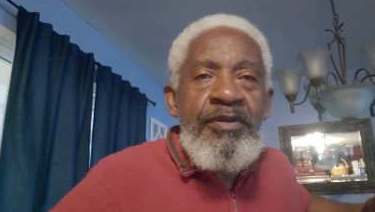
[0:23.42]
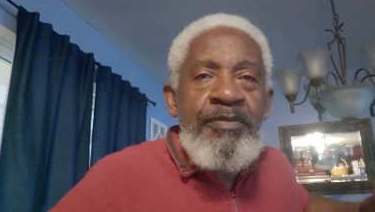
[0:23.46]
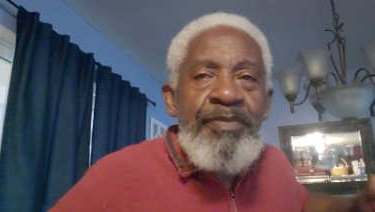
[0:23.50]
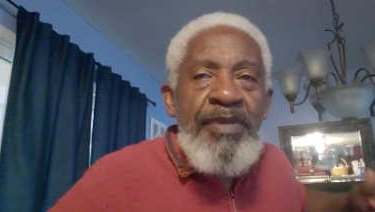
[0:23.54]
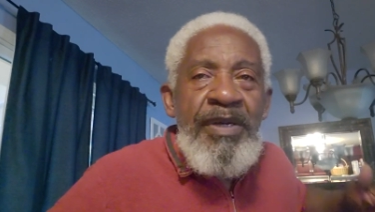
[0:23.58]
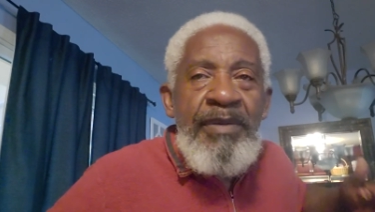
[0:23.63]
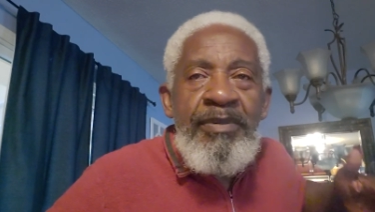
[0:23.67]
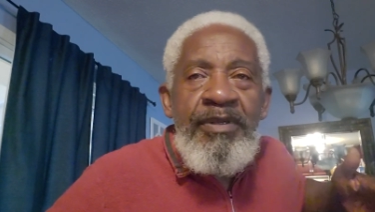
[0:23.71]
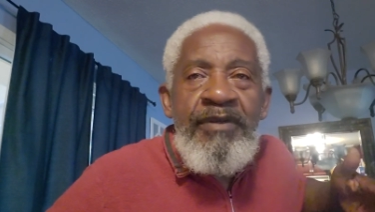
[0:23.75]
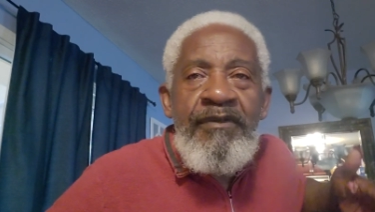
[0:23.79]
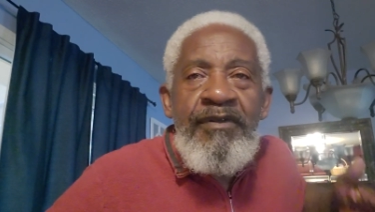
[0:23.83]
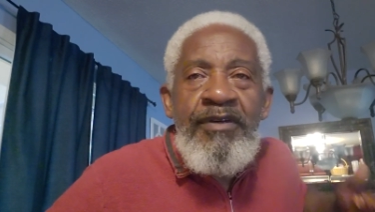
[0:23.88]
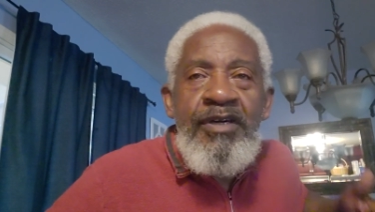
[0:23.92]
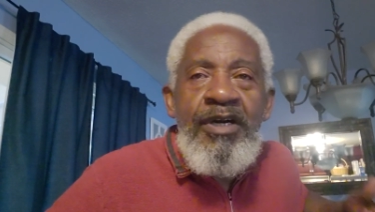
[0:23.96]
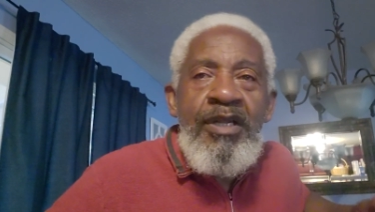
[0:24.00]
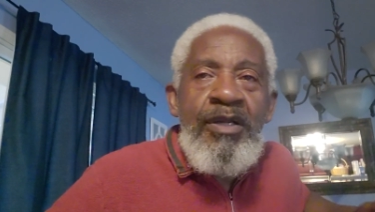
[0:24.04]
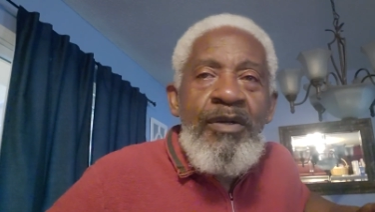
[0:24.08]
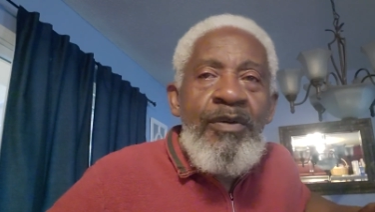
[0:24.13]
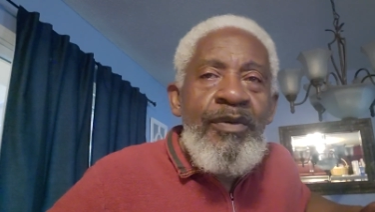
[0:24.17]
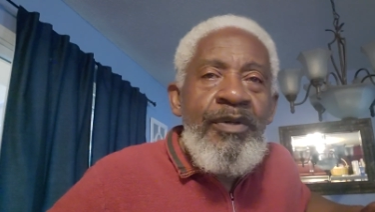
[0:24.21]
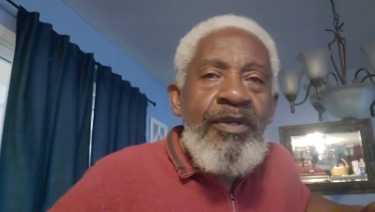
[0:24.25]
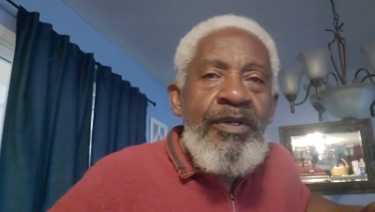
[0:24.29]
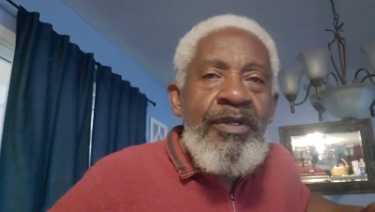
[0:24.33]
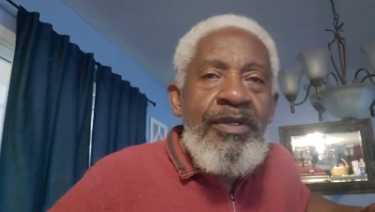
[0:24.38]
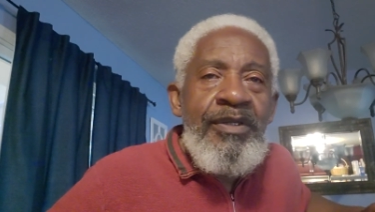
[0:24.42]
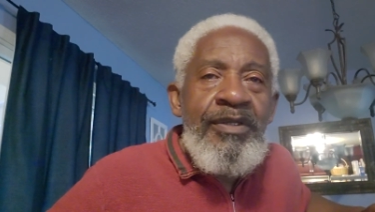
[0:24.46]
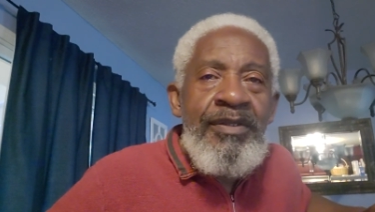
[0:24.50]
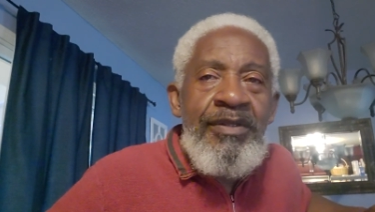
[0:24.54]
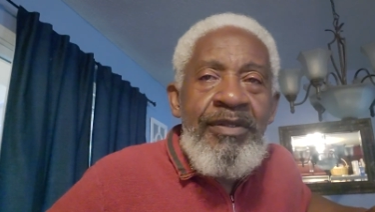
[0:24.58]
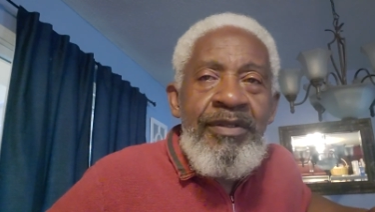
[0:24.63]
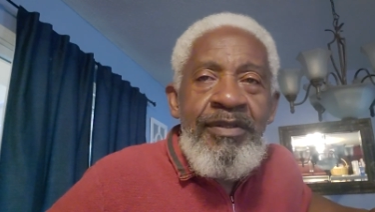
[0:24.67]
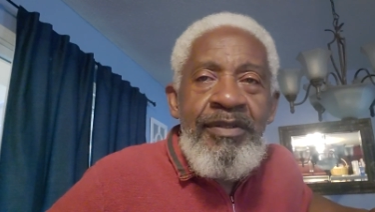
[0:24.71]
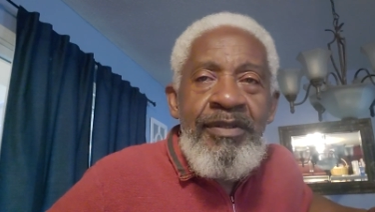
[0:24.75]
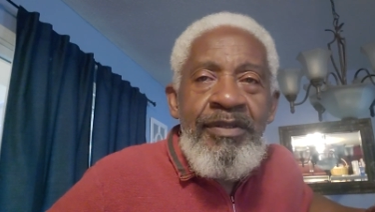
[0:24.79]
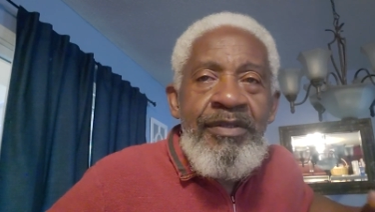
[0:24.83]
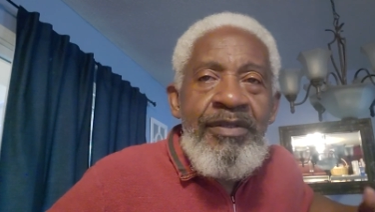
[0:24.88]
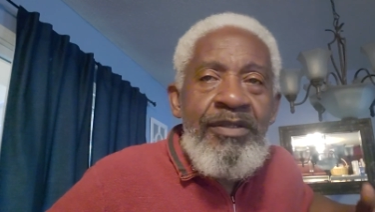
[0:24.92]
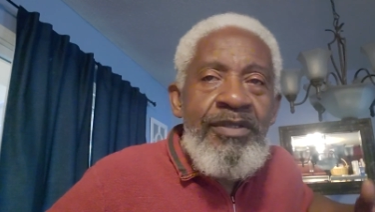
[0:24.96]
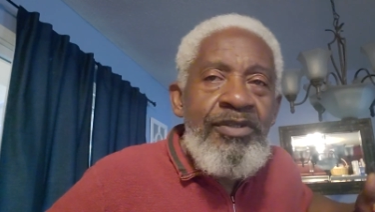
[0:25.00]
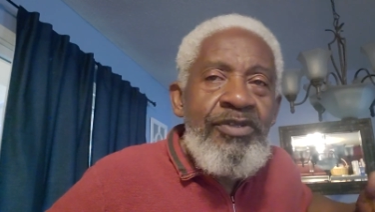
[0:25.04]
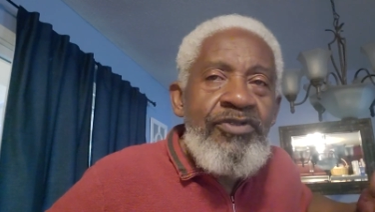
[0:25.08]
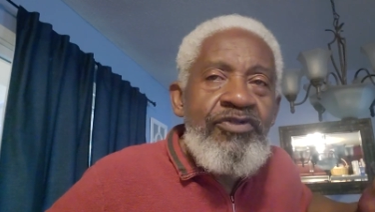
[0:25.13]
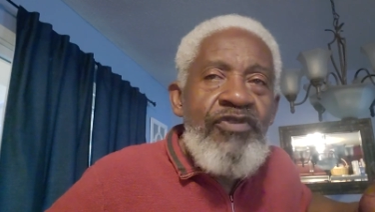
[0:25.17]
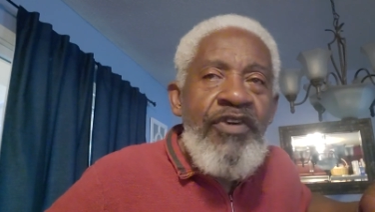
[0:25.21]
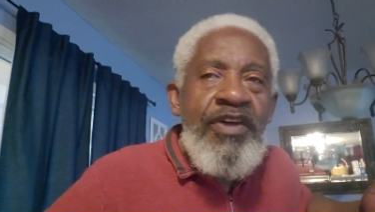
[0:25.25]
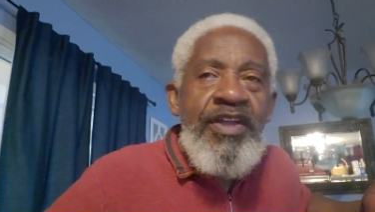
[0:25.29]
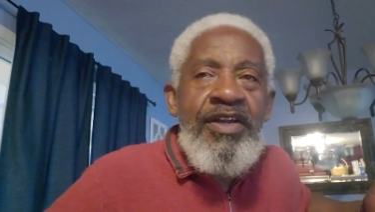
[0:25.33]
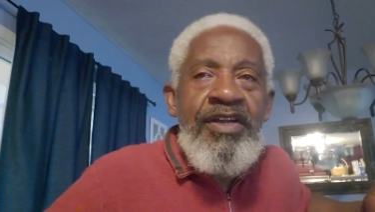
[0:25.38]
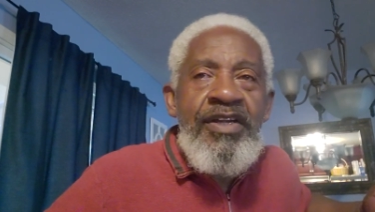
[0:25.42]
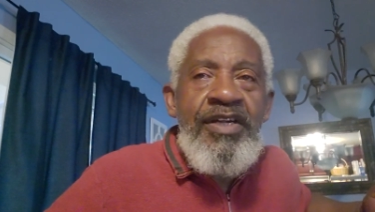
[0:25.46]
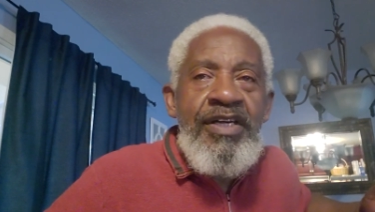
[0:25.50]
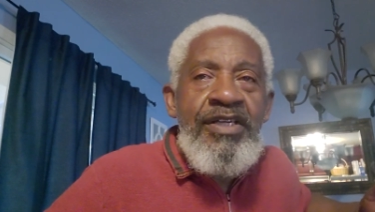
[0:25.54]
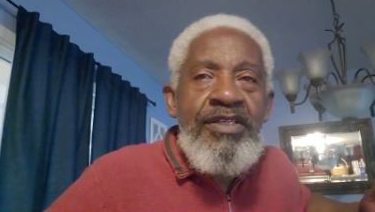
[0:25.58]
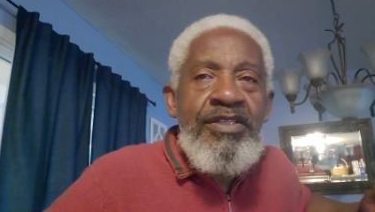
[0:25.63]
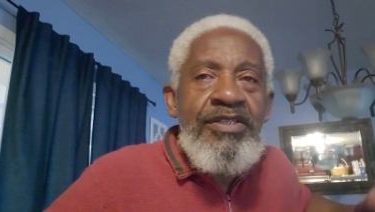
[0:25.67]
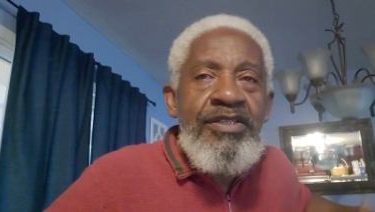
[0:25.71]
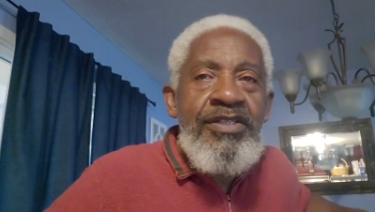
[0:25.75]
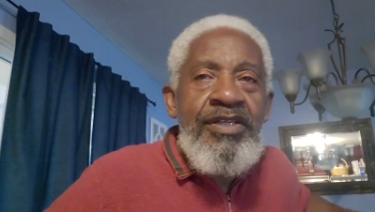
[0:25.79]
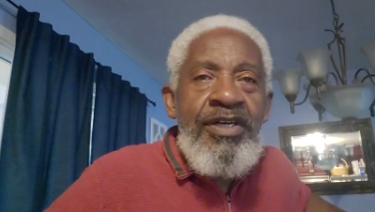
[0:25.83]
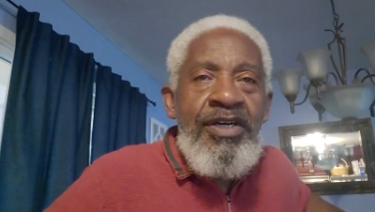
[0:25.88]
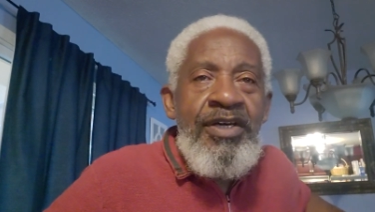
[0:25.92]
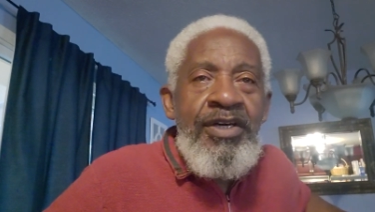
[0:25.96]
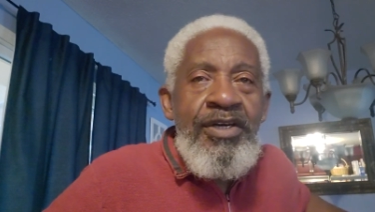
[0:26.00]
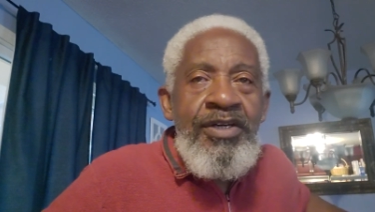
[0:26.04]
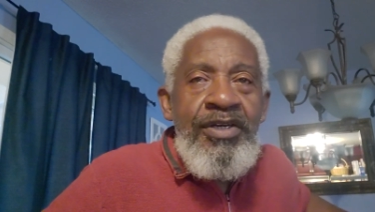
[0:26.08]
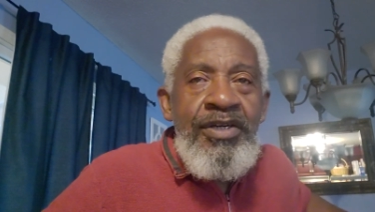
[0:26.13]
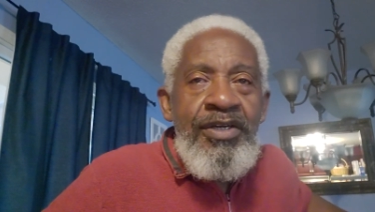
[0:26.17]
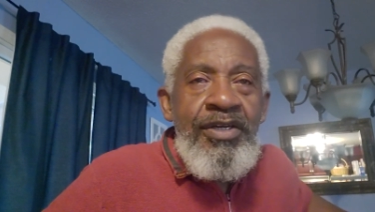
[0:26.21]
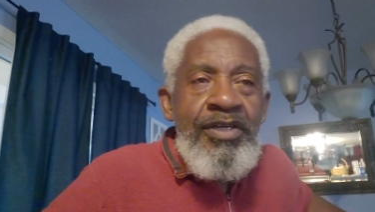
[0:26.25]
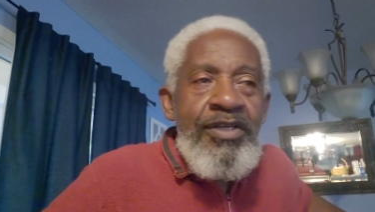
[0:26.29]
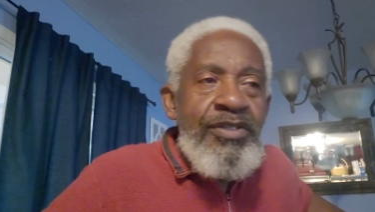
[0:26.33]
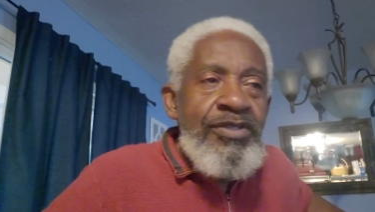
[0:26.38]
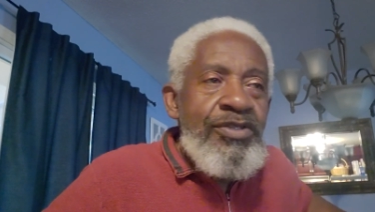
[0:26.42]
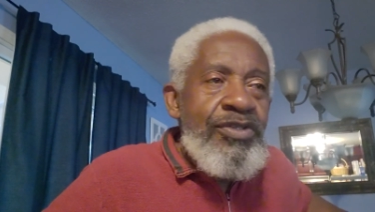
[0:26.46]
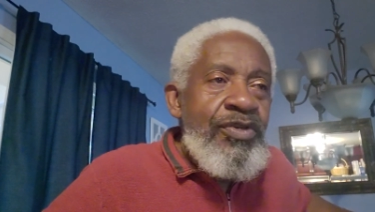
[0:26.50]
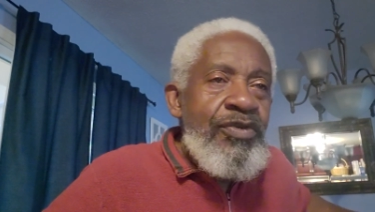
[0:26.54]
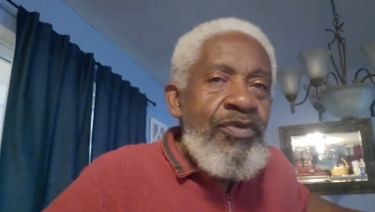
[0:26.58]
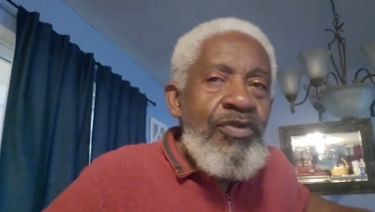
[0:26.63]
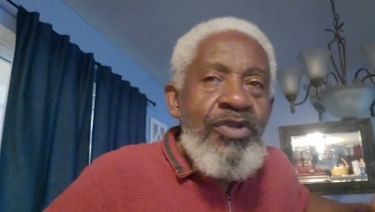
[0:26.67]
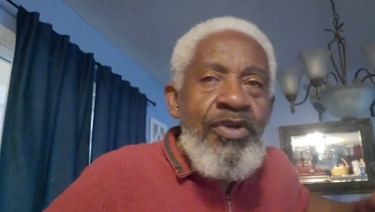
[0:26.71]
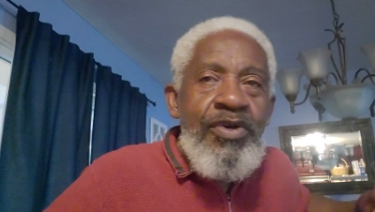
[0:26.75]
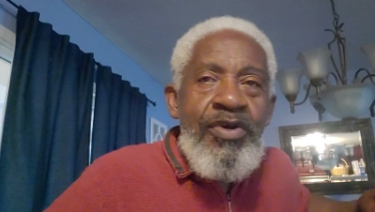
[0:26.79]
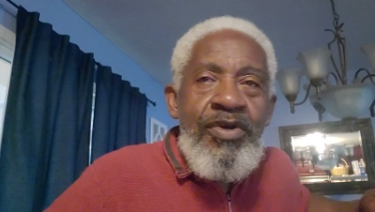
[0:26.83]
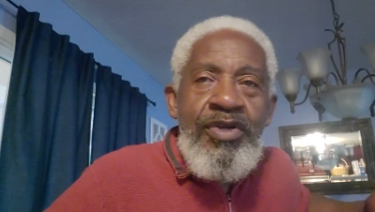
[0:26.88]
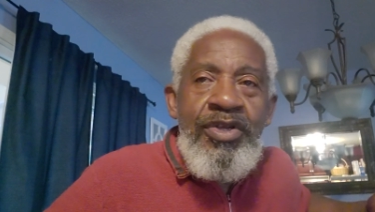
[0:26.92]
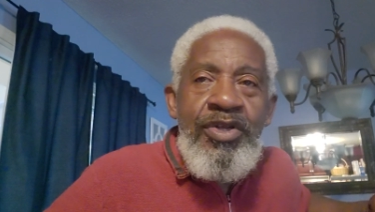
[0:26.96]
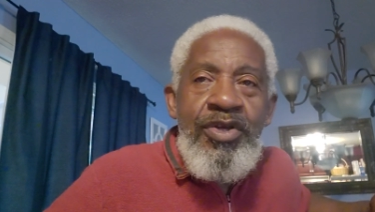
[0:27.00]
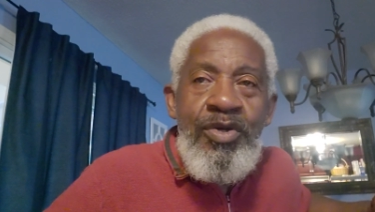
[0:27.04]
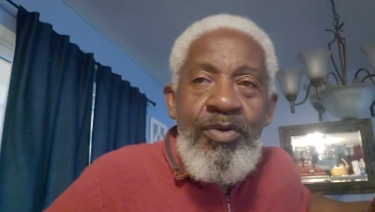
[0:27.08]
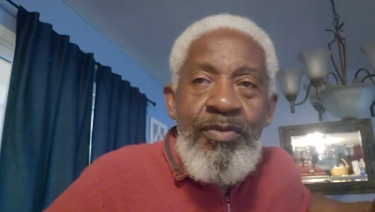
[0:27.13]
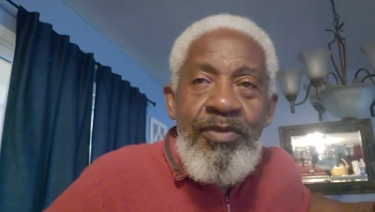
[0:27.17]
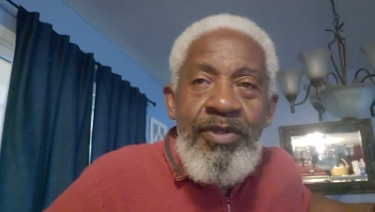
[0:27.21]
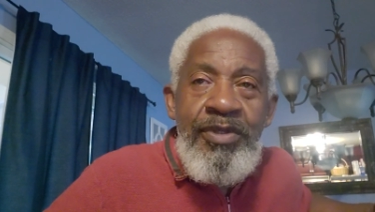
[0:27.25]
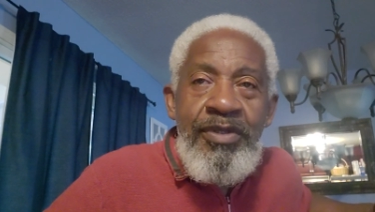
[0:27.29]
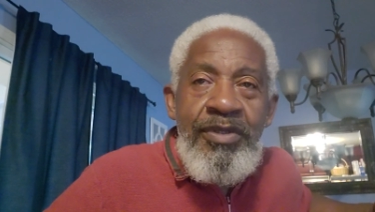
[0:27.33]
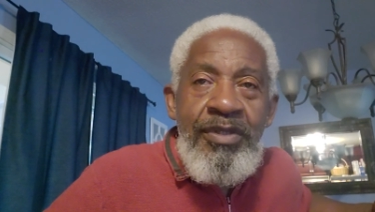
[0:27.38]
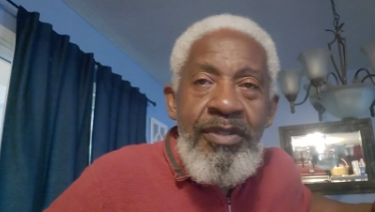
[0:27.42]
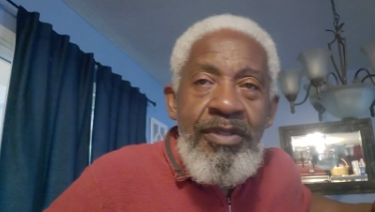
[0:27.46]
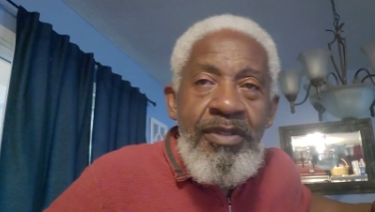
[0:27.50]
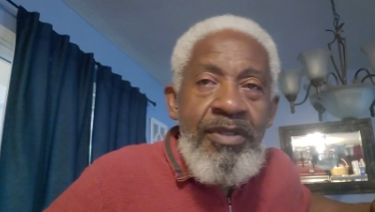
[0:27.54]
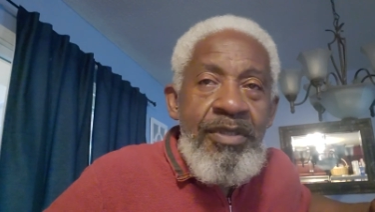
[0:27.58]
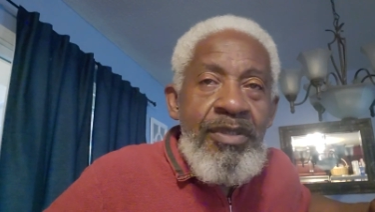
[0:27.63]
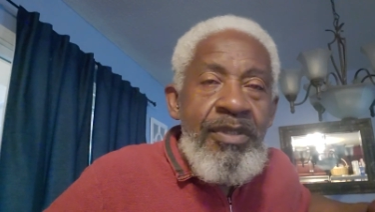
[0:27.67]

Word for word: people of color were treated as two-third human,